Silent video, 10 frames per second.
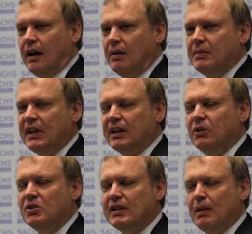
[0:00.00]
I'm taking
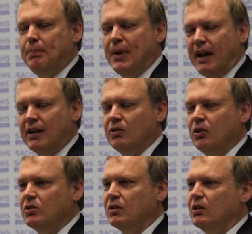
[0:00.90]
a step back,
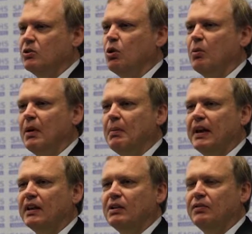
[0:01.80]
not going to talk about
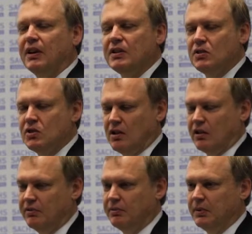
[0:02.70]
medical device to start
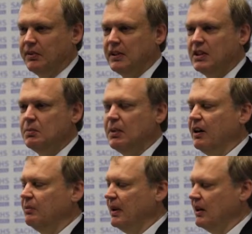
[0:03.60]
off with. It's
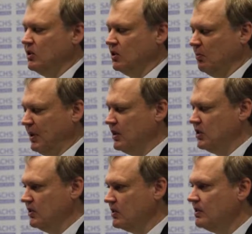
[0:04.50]
about managing your
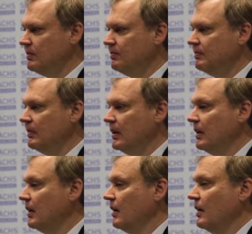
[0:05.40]
patients.
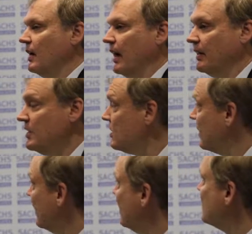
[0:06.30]
And this
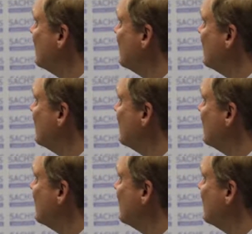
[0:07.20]
here is